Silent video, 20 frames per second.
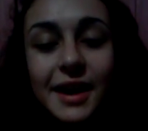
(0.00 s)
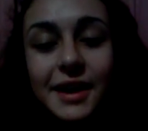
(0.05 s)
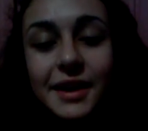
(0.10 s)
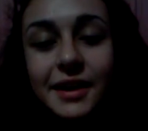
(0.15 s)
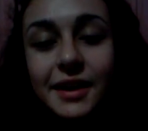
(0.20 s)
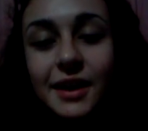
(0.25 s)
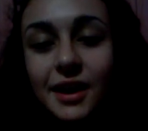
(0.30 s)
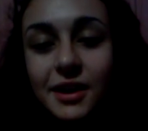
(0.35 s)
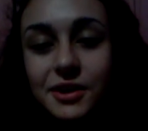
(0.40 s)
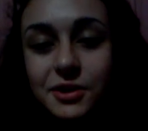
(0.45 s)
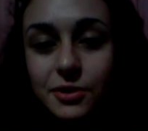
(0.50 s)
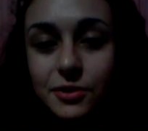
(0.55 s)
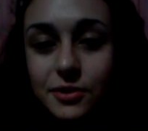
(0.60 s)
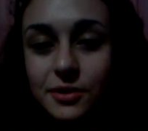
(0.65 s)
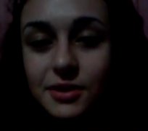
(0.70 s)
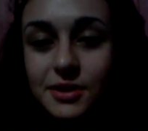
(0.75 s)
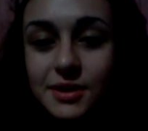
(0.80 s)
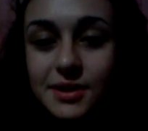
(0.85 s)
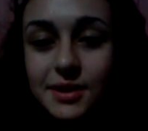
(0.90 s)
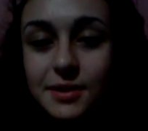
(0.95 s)
in
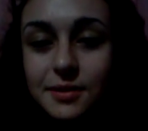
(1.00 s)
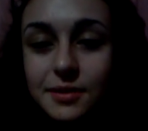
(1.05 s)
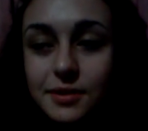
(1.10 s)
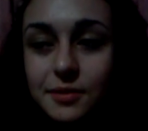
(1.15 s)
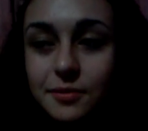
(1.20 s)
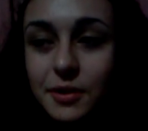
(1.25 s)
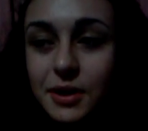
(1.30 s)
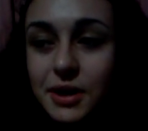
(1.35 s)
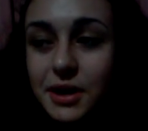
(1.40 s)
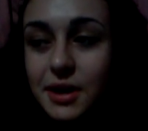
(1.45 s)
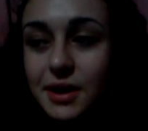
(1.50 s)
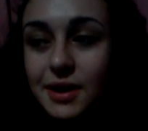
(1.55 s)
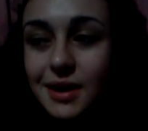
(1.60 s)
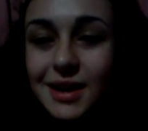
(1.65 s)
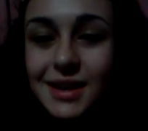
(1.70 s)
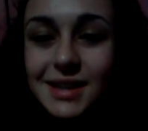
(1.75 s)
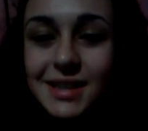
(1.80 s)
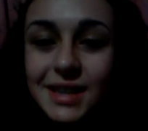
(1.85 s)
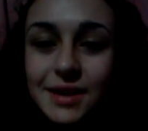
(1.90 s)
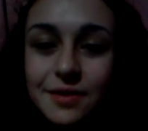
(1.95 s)
cartoons and
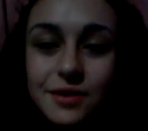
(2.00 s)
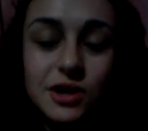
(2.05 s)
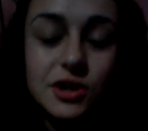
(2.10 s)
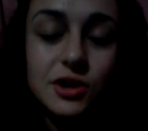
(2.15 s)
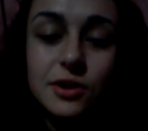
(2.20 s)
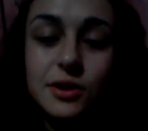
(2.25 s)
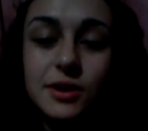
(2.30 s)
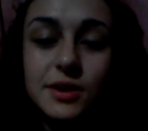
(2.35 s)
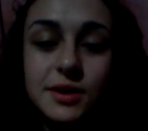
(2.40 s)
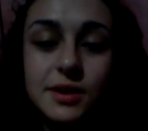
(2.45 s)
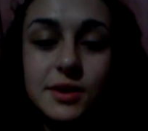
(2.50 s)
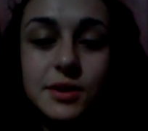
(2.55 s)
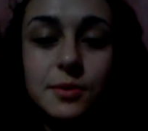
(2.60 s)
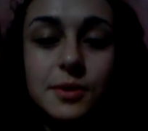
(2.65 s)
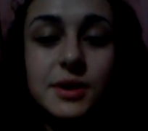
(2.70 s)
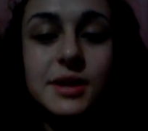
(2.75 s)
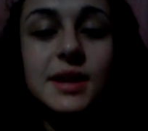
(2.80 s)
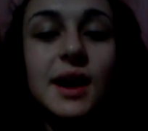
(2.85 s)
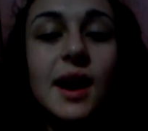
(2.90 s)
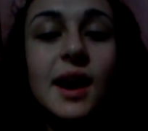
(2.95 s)
in TV shows, it's
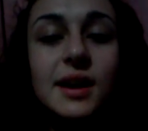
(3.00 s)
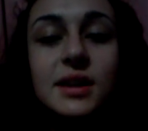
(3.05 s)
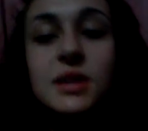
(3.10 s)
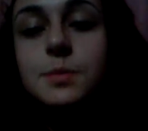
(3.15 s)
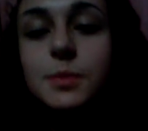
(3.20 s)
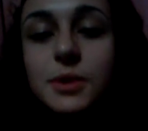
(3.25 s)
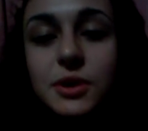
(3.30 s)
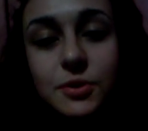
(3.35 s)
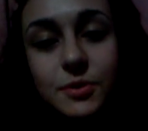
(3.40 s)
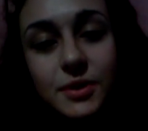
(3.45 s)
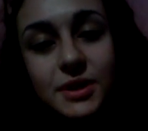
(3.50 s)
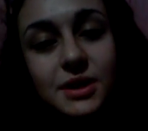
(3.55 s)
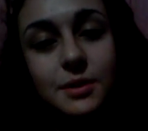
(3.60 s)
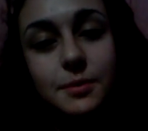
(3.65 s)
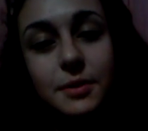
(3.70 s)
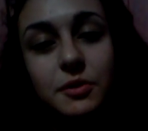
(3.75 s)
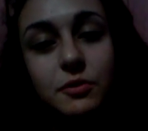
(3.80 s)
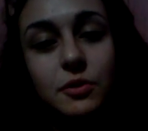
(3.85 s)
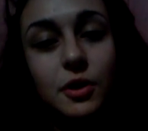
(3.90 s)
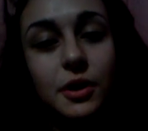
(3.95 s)
always the husband doing
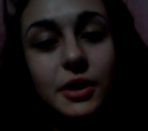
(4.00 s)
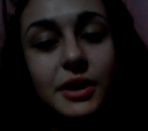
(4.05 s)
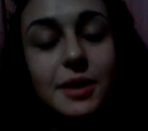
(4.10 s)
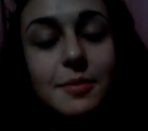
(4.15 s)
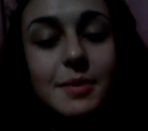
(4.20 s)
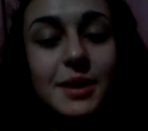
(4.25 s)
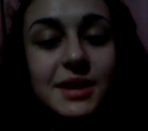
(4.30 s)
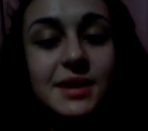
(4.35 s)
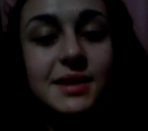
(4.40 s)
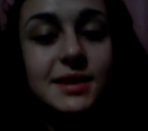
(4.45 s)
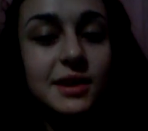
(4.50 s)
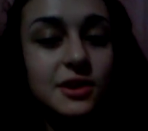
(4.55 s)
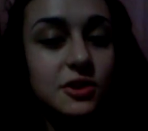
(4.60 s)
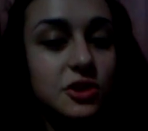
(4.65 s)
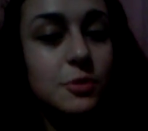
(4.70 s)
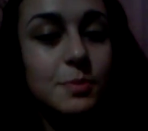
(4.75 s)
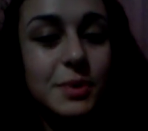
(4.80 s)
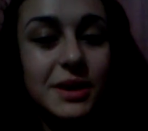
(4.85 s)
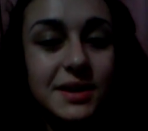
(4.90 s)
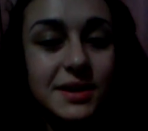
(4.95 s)
something wrong, and they make
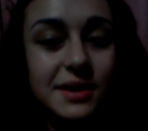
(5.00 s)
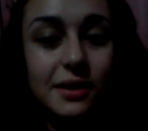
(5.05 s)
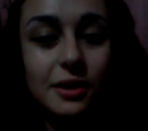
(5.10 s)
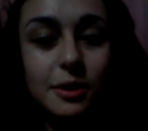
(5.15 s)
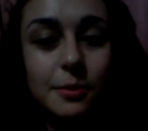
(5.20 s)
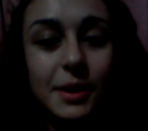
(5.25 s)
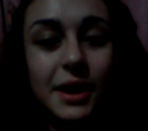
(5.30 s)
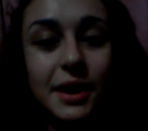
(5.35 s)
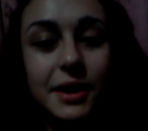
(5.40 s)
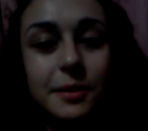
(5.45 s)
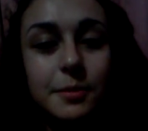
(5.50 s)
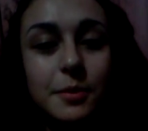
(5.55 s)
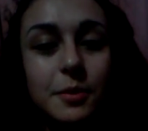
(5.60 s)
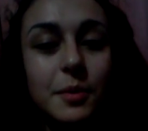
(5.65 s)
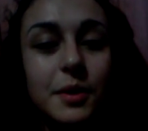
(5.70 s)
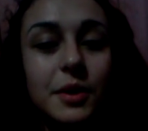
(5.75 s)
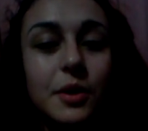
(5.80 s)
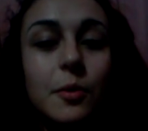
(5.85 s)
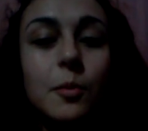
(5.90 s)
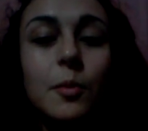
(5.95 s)
such a big deal about it.
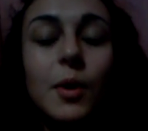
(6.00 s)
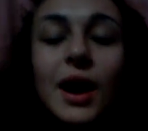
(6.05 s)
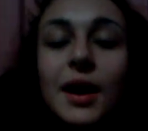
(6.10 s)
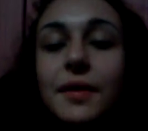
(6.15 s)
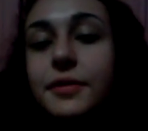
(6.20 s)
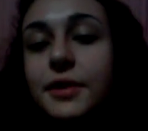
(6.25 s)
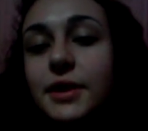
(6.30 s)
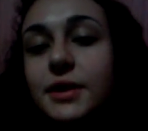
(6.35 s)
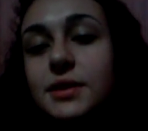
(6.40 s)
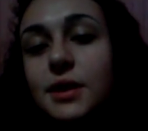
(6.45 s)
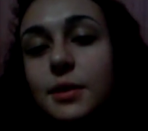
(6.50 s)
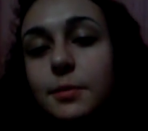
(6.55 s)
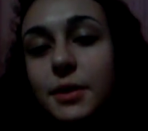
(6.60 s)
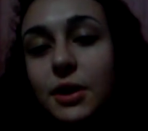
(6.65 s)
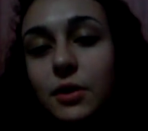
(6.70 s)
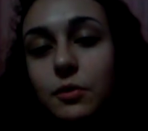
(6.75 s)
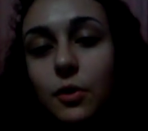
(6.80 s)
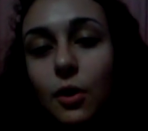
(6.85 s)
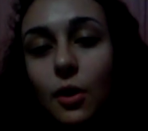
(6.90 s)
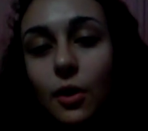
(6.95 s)
But when the wife does
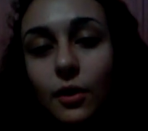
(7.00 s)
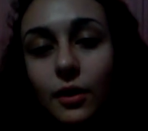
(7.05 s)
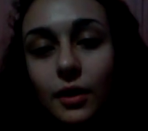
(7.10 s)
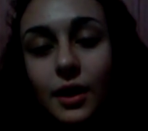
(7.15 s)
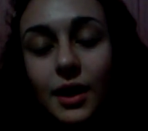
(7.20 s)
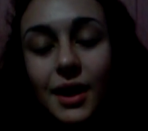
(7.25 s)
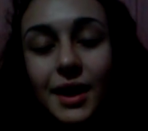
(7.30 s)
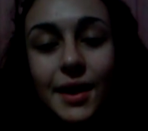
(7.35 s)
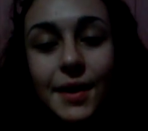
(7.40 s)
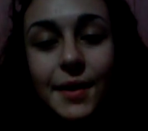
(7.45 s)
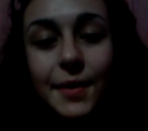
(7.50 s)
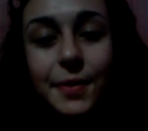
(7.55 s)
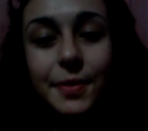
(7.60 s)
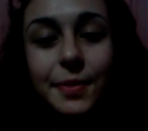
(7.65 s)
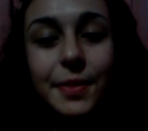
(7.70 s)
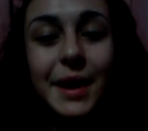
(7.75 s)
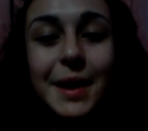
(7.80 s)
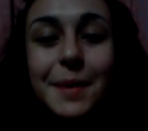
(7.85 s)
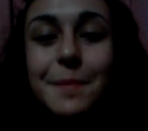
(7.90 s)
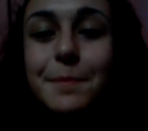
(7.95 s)
something wrong,
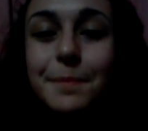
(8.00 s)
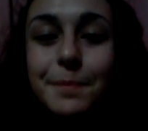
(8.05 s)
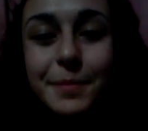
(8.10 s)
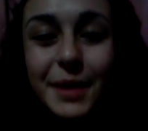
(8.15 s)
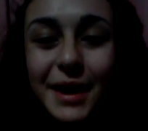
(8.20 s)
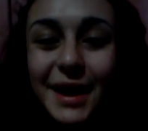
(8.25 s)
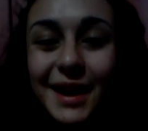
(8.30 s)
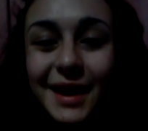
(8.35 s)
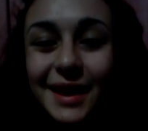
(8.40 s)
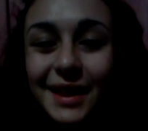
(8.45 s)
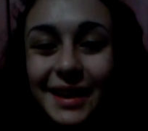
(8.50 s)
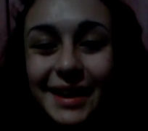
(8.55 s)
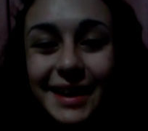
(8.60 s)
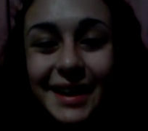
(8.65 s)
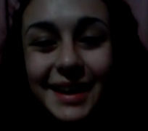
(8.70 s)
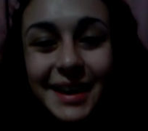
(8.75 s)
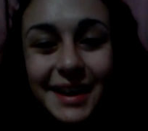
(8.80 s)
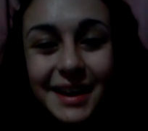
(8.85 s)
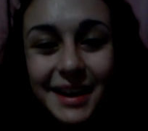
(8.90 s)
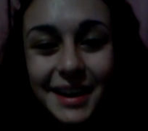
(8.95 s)
they
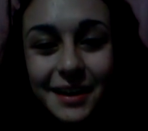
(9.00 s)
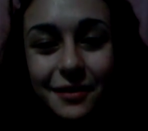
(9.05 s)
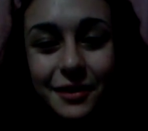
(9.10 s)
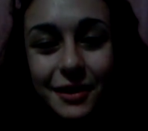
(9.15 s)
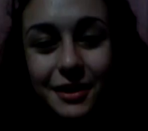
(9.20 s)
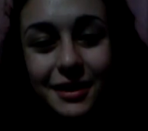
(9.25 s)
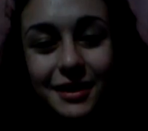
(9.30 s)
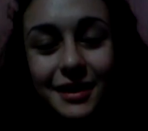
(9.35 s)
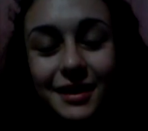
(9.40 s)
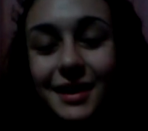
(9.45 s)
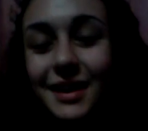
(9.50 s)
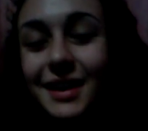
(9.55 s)
barely even